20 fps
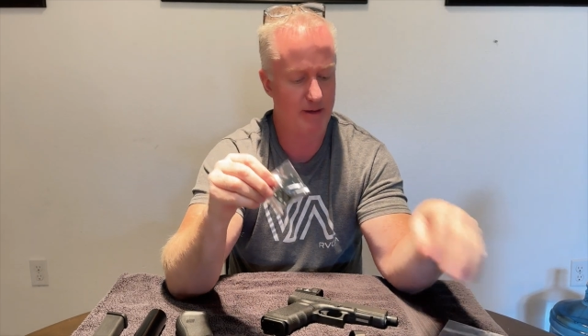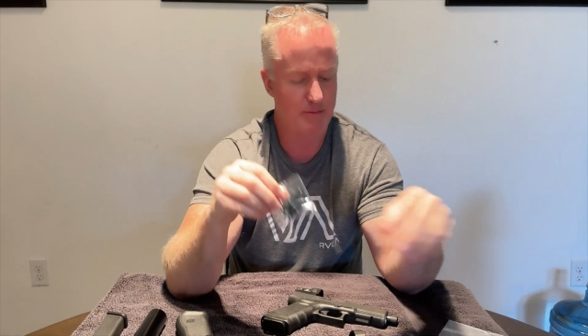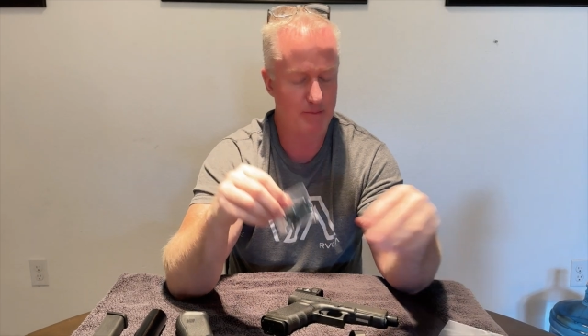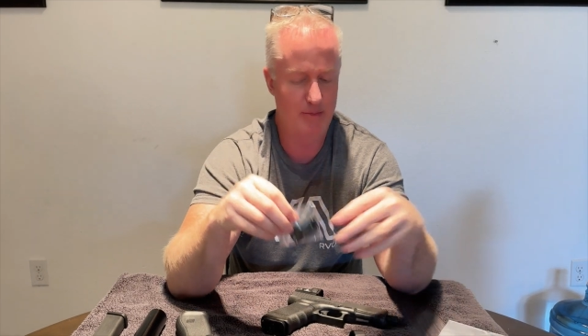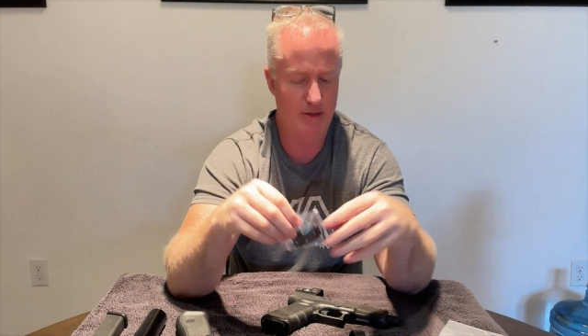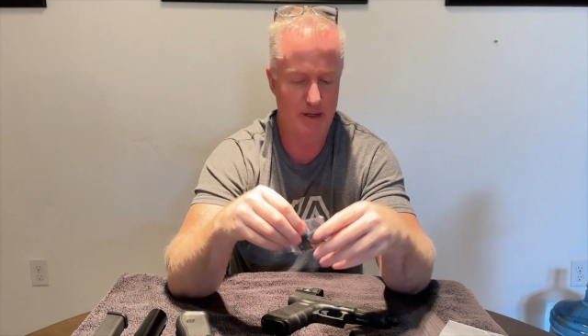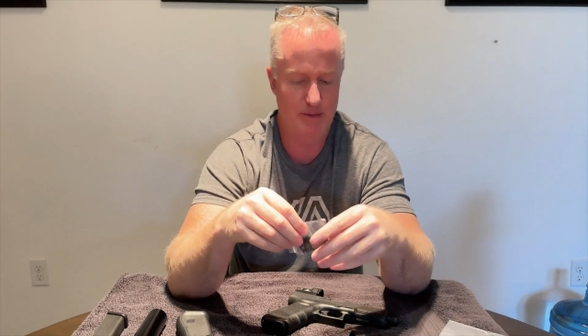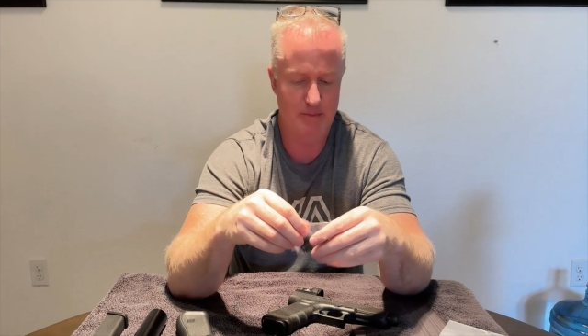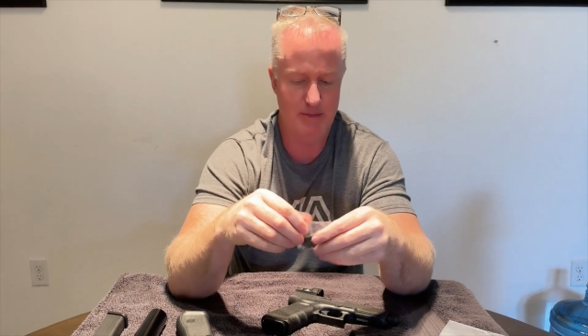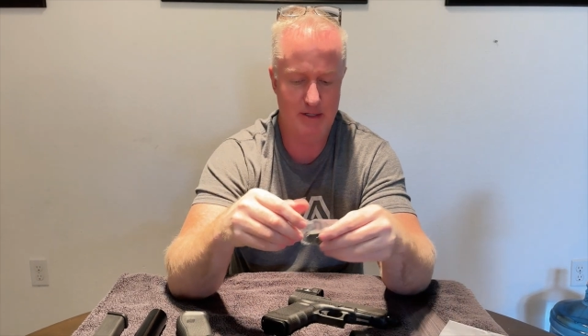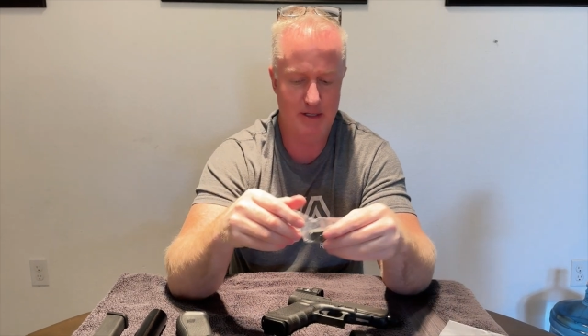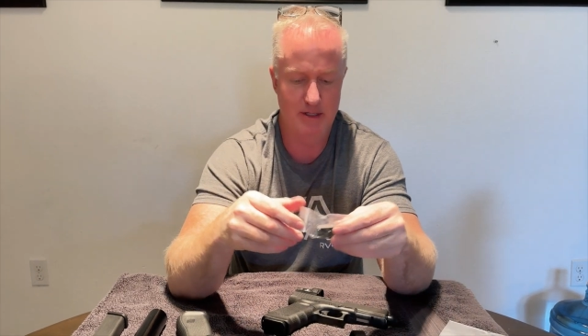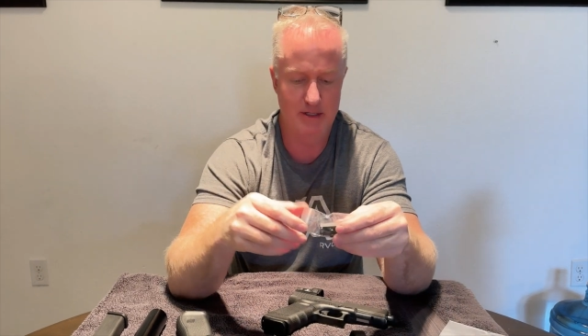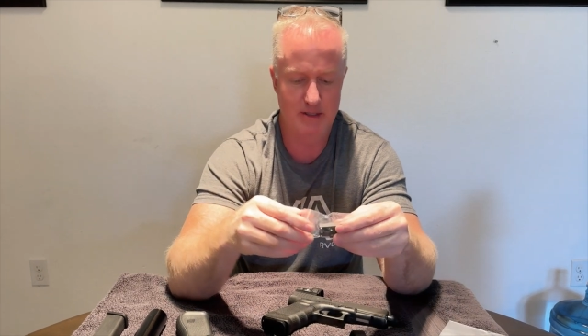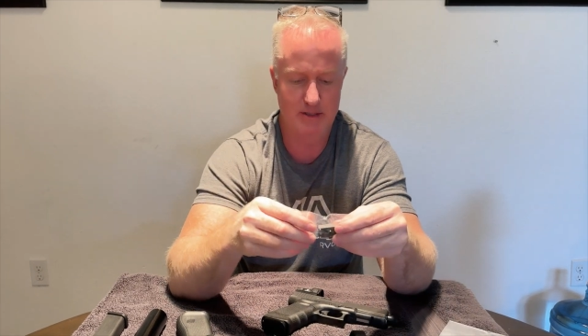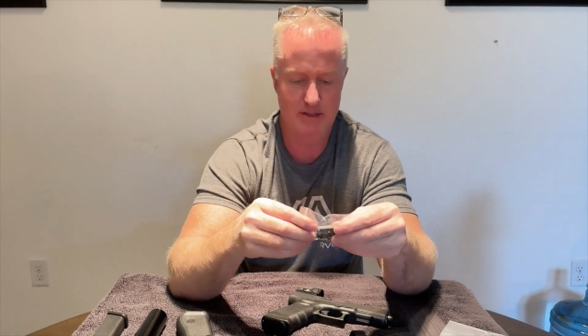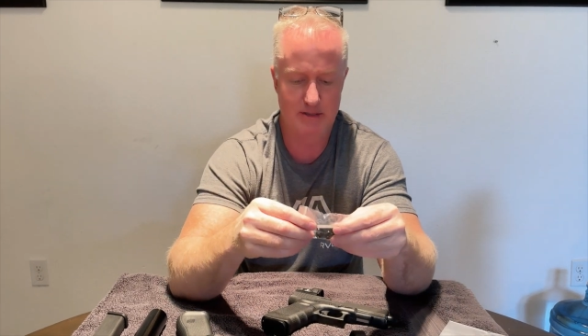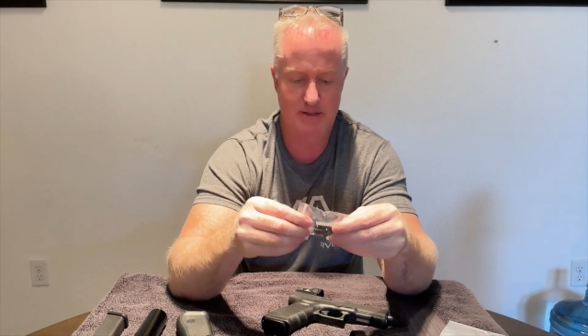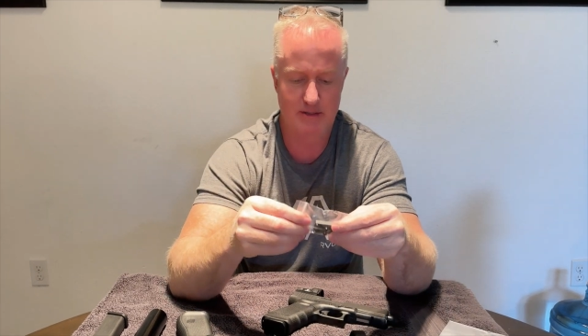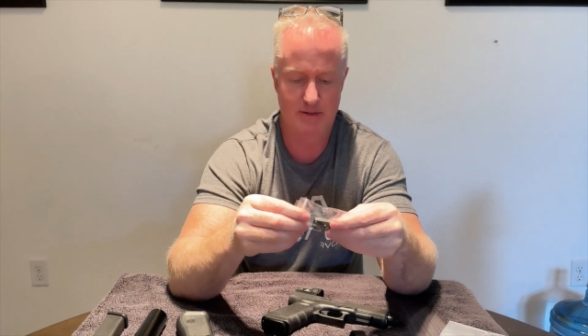But
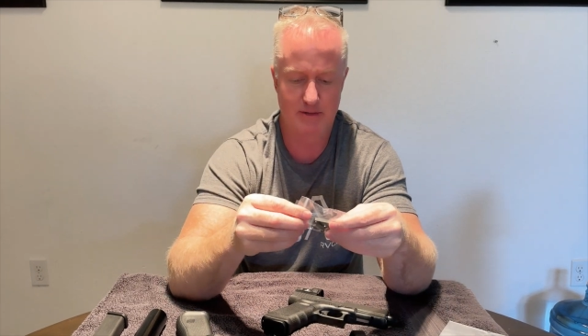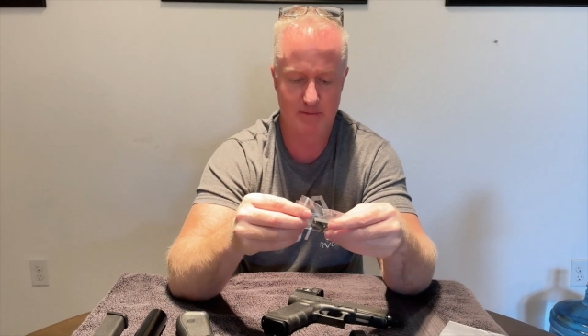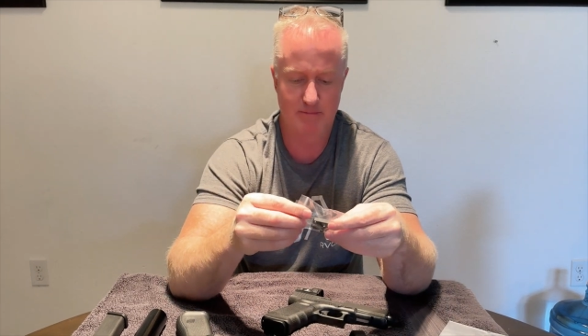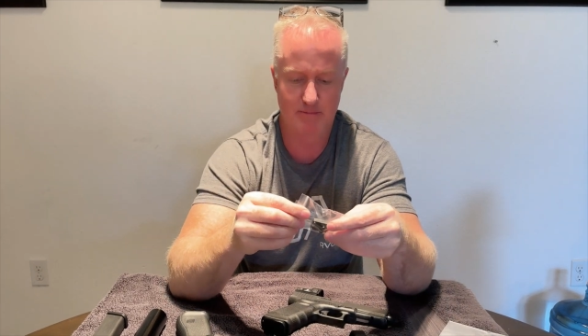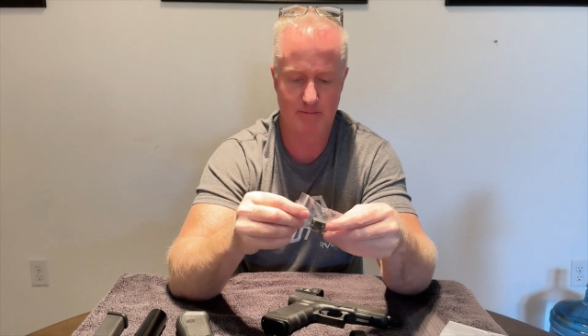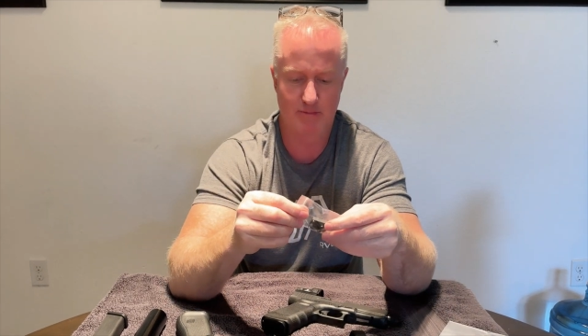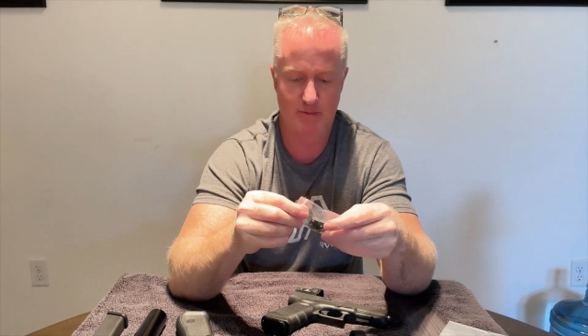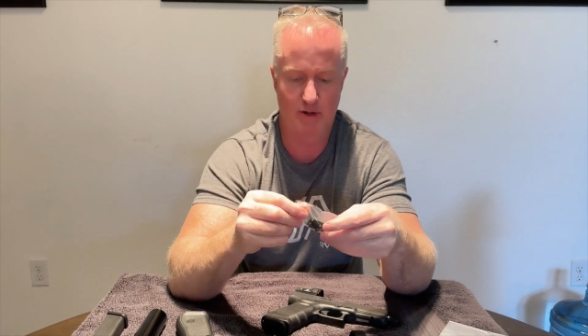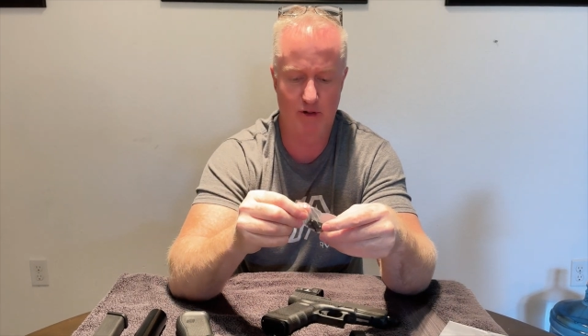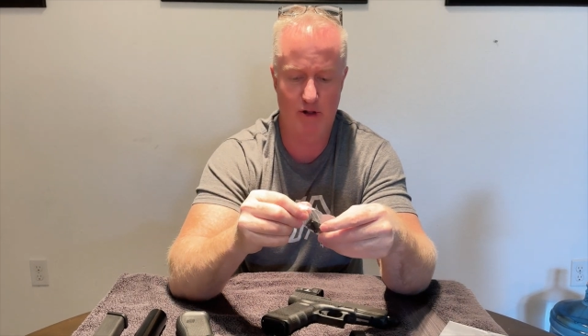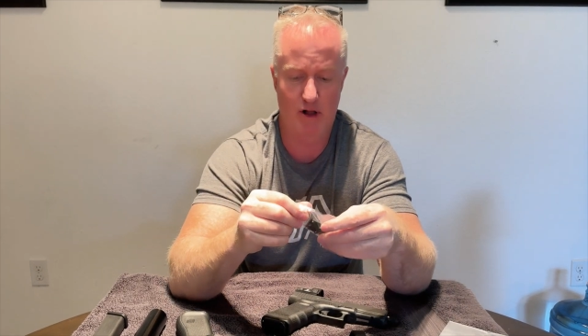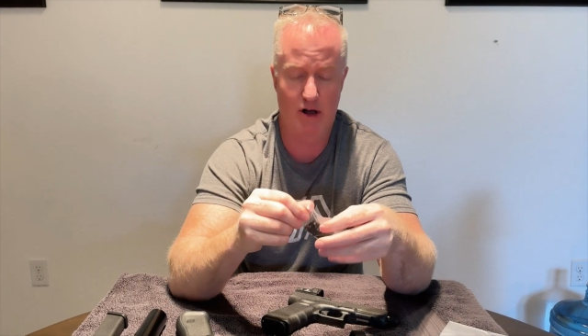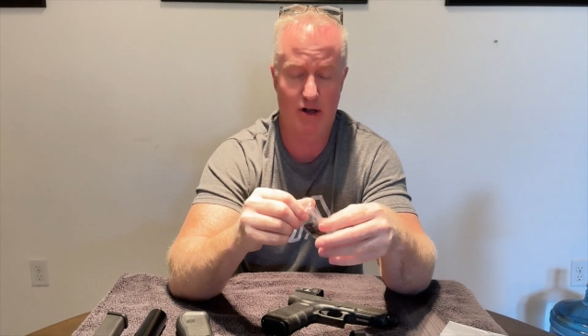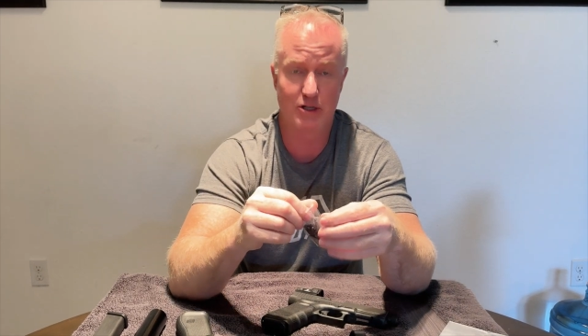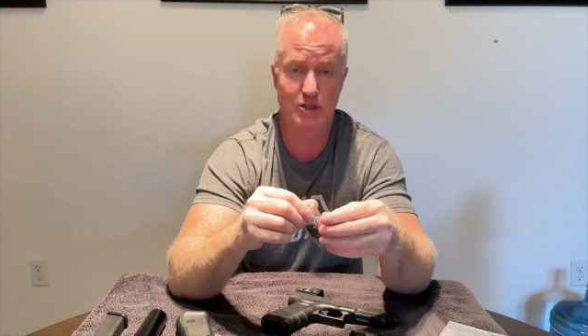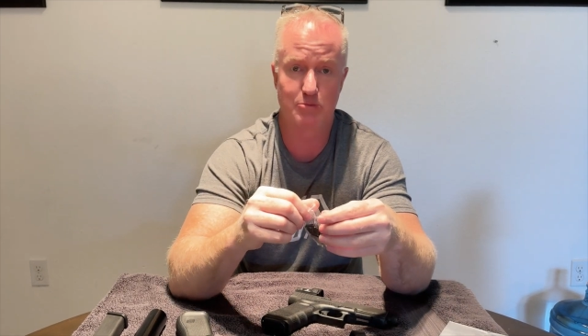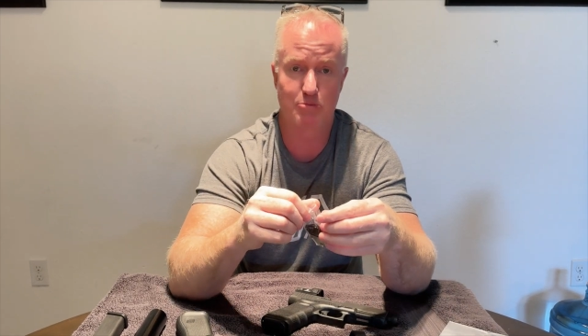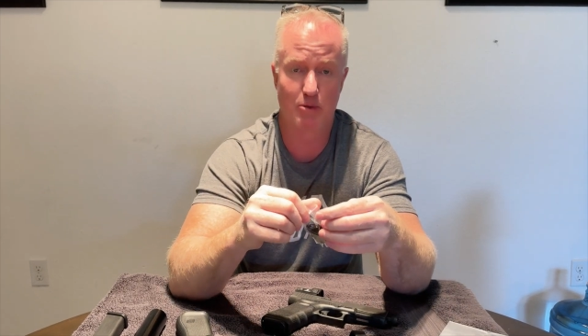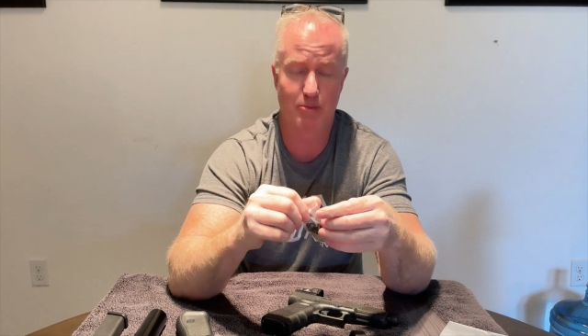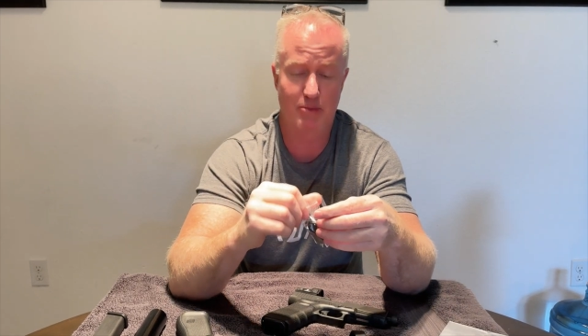because Glock
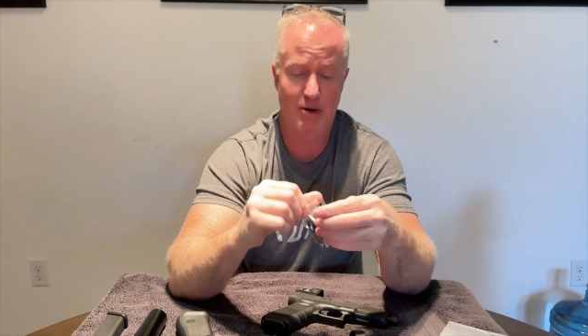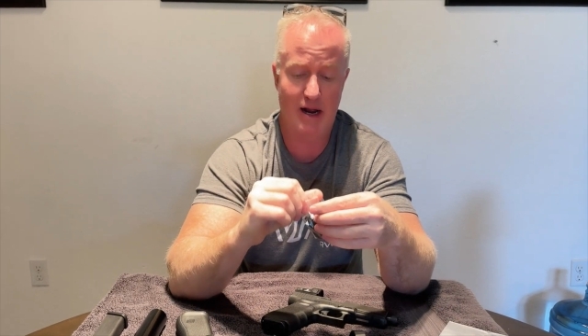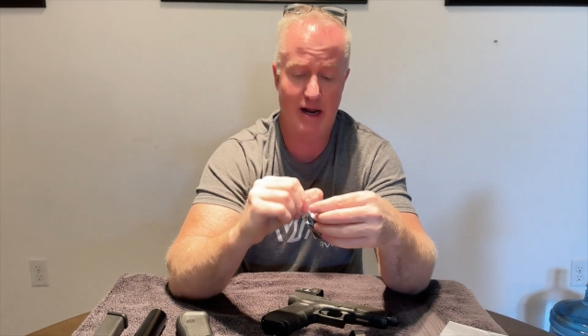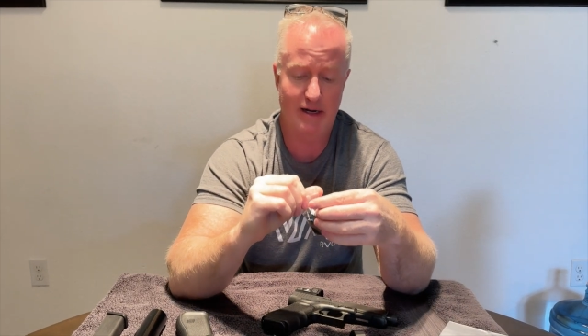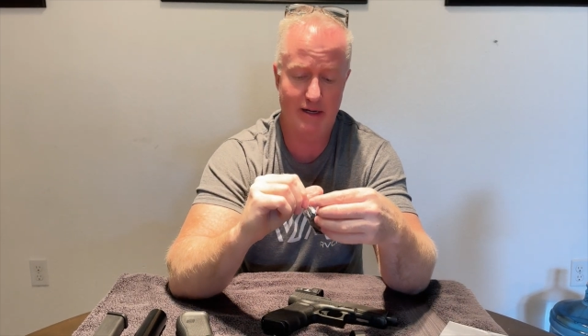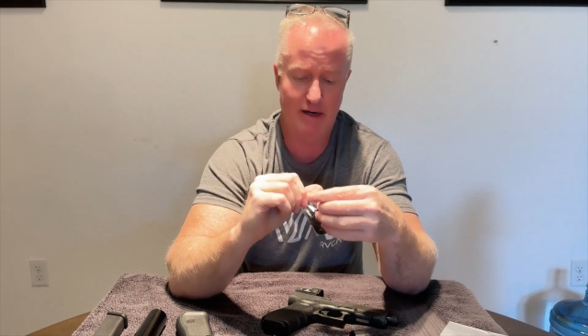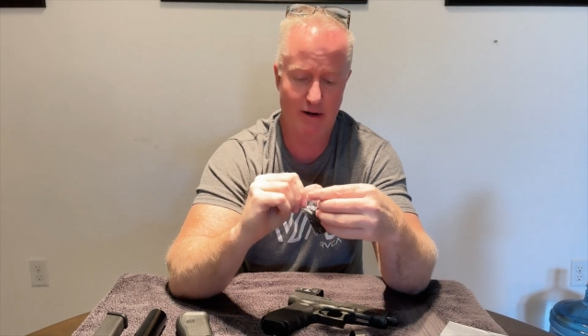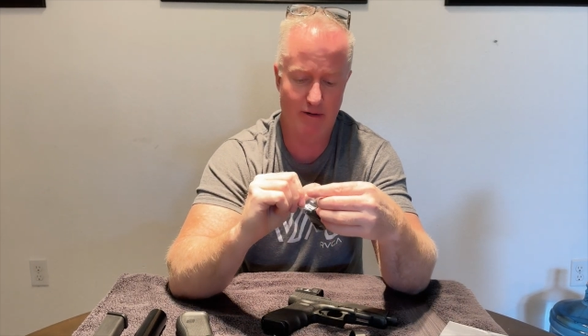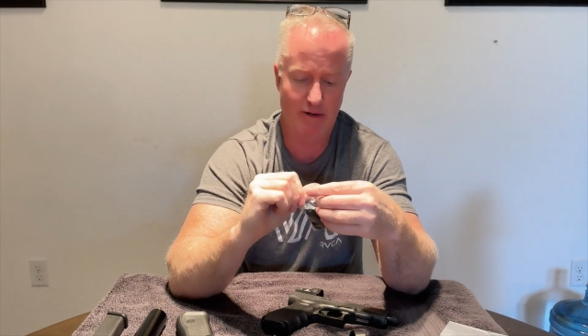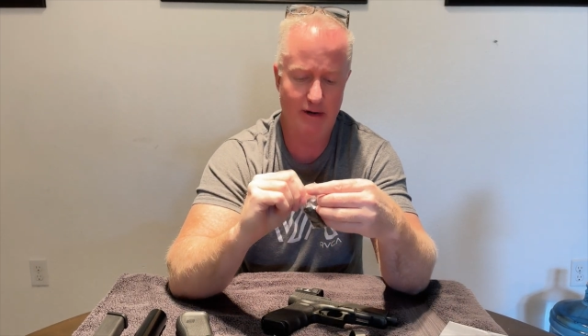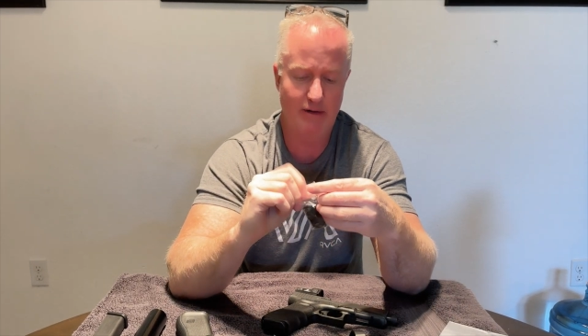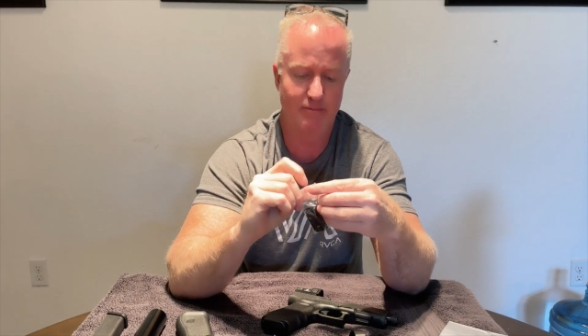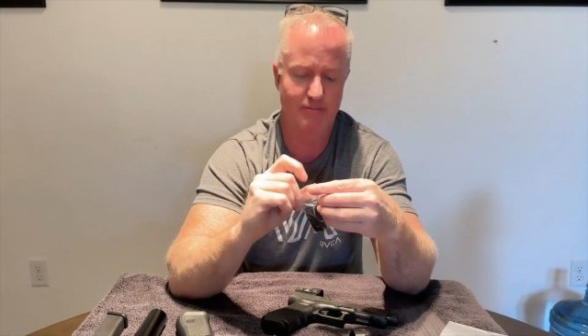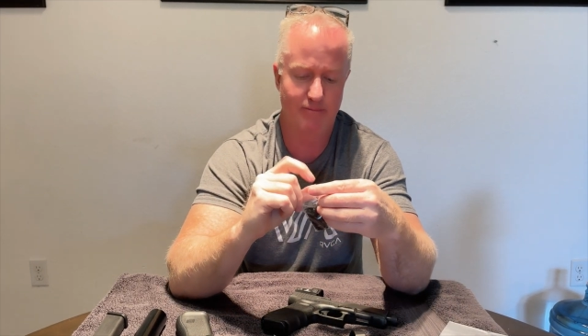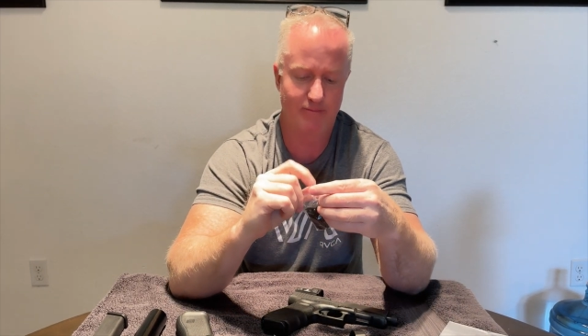is proprietary,